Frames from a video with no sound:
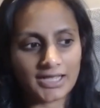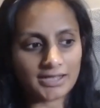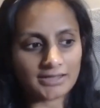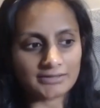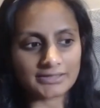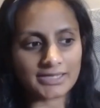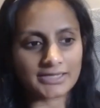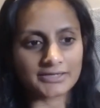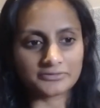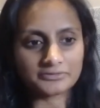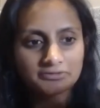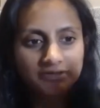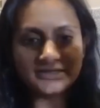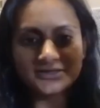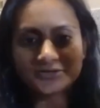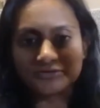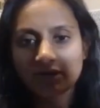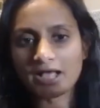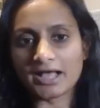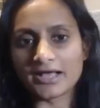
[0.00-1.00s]
like, I don't think
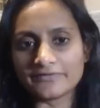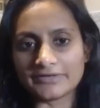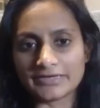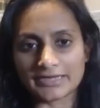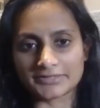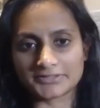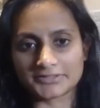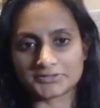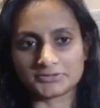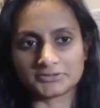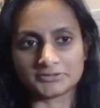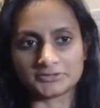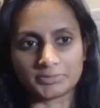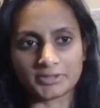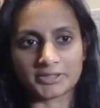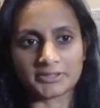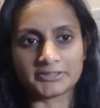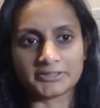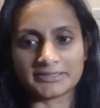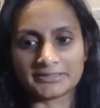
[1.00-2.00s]
you have an external
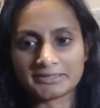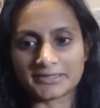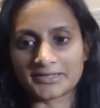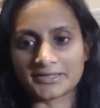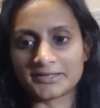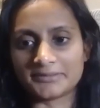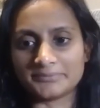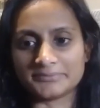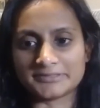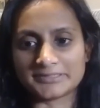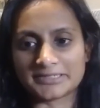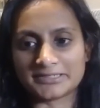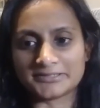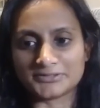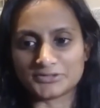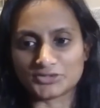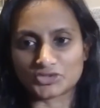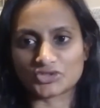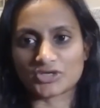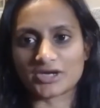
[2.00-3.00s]
party that comes in
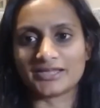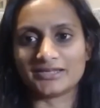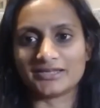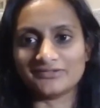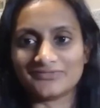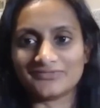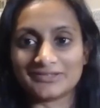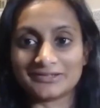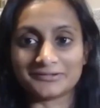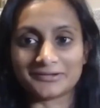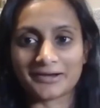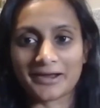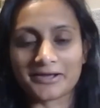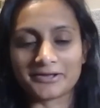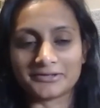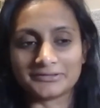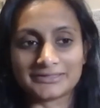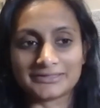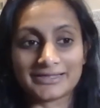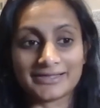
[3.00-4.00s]
to try and figure
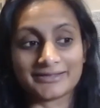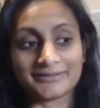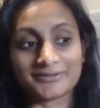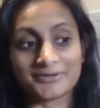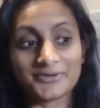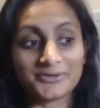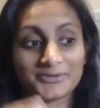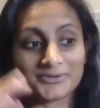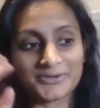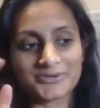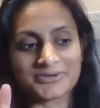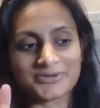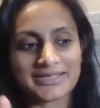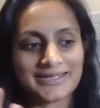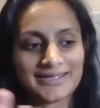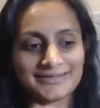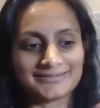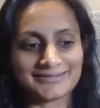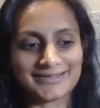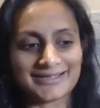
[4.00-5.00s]
out like, oh,
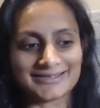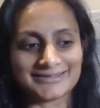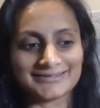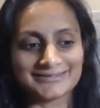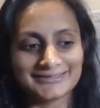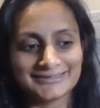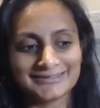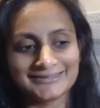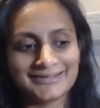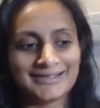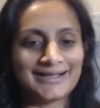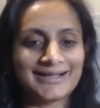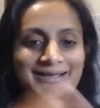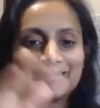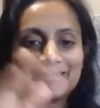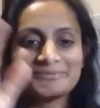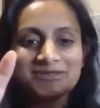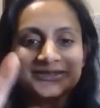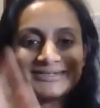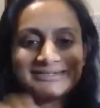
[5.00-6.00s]
okay, like
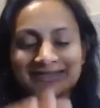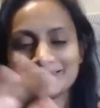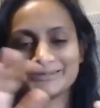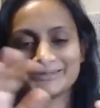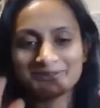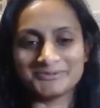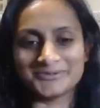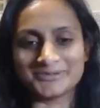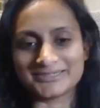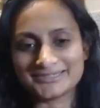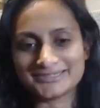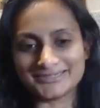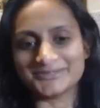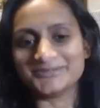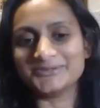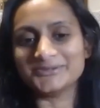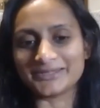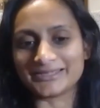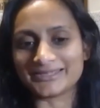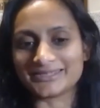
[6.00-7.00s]
I'm going to tell you what to
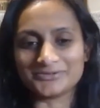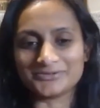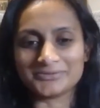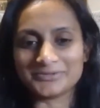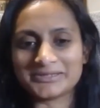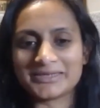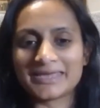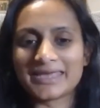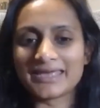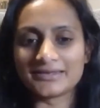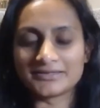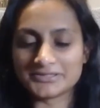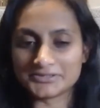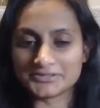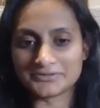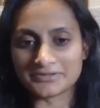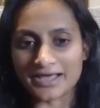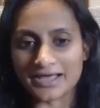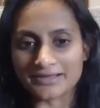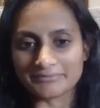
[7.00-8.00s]
do. Like you can't do
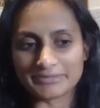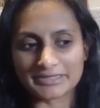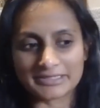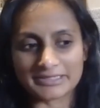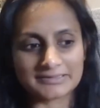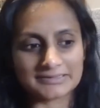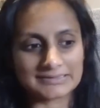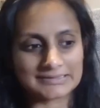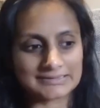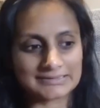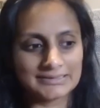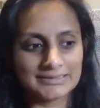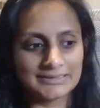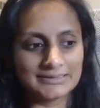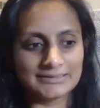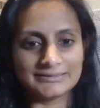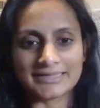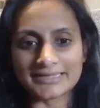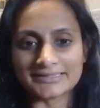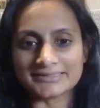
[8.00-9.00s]
that, because
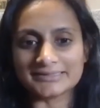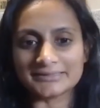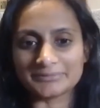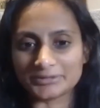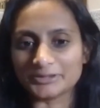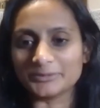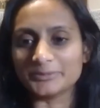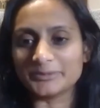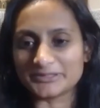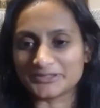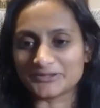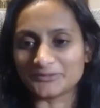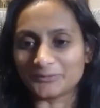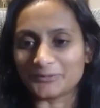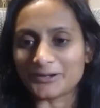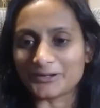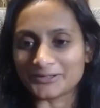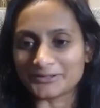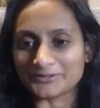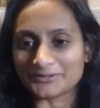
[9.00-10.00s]
that's the purpose of
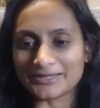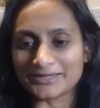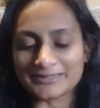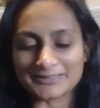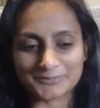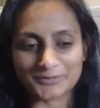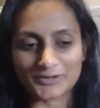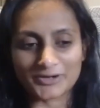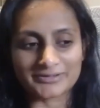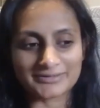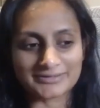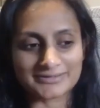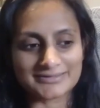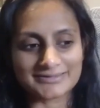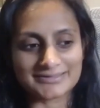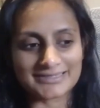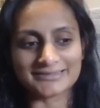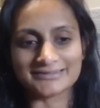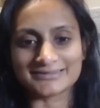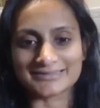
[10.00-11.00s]
product, right? Is product and
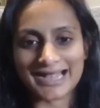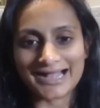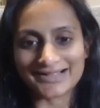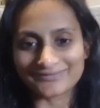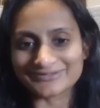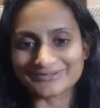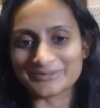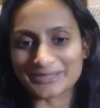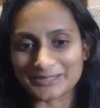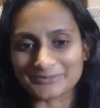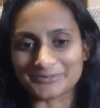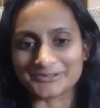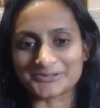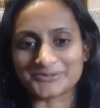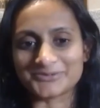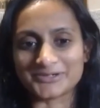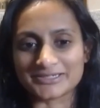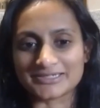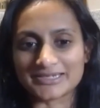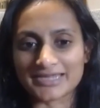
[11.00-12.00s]
sales have to be able to
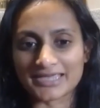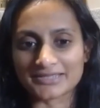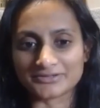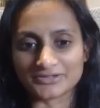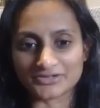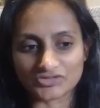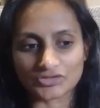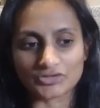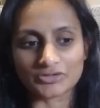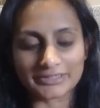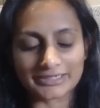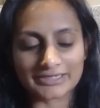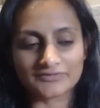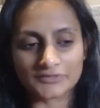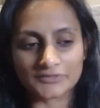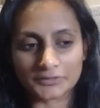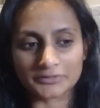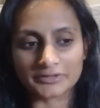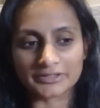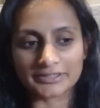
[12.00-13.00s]
work together. If you're
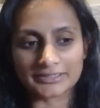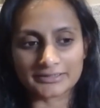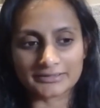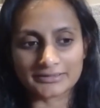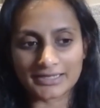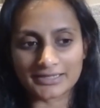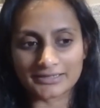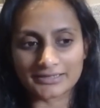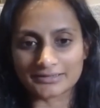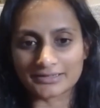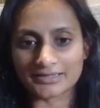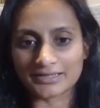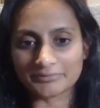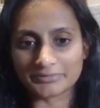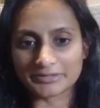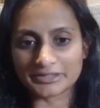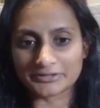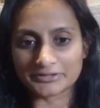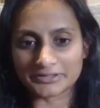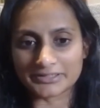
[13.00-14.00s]
in a
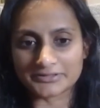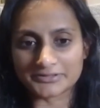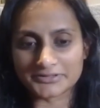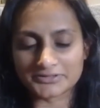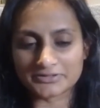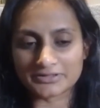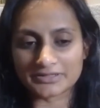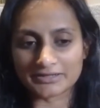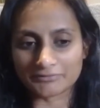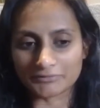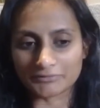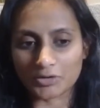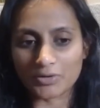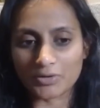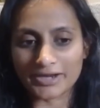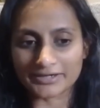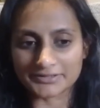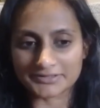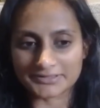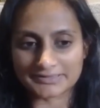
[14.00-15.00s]
company or an industry that
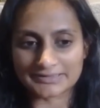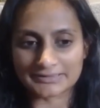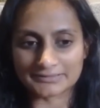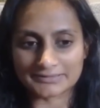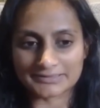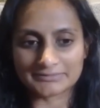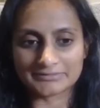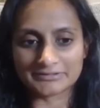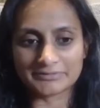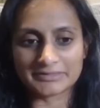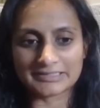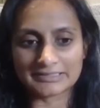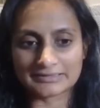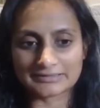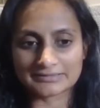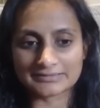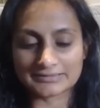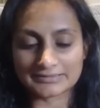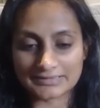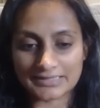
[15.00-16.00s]
requires a sales team to be
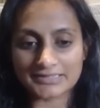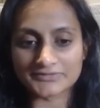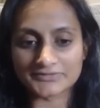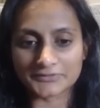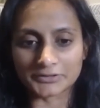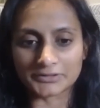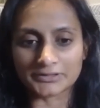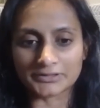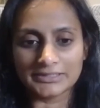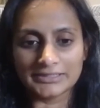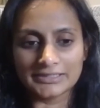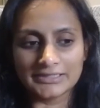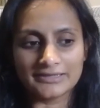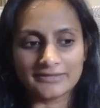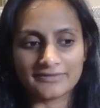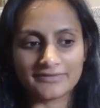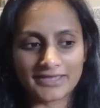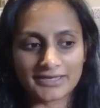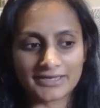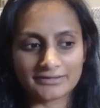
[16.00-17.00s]
successful,
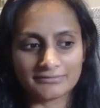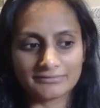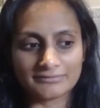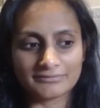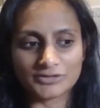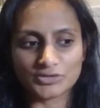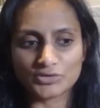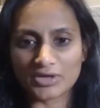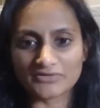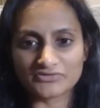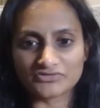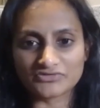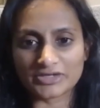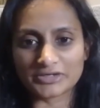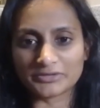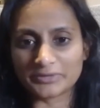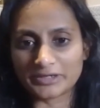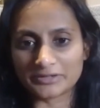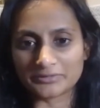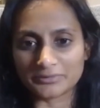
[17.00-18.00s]
then you have to find
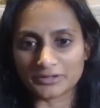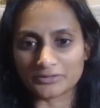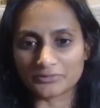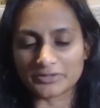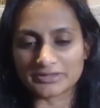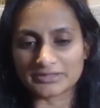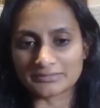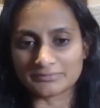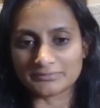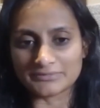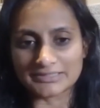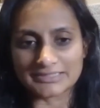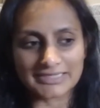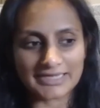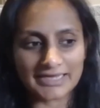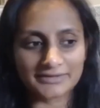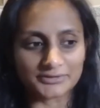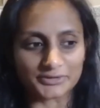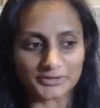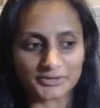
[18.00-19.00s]
a way to work with them
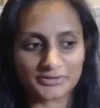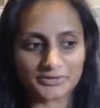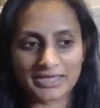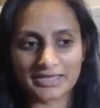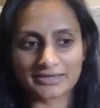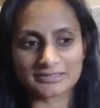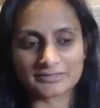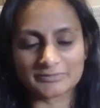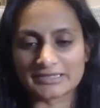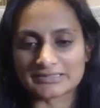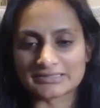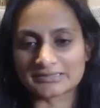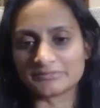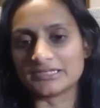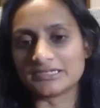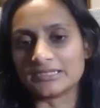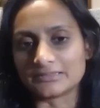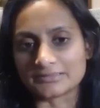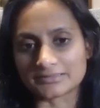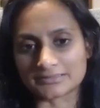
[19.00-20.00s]
together. You can't expect
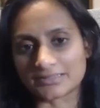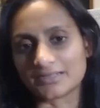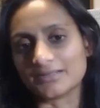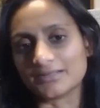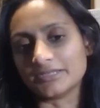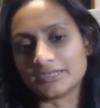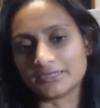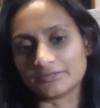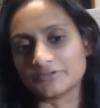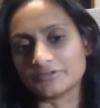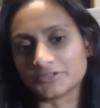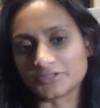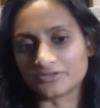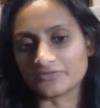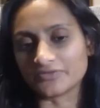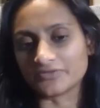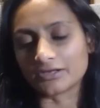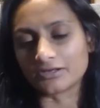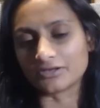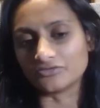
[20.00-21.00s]
somebody else to come in and resolve
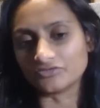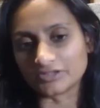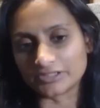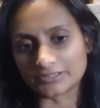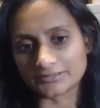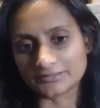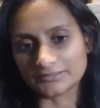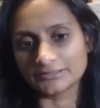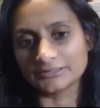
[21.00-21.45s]
that conflict.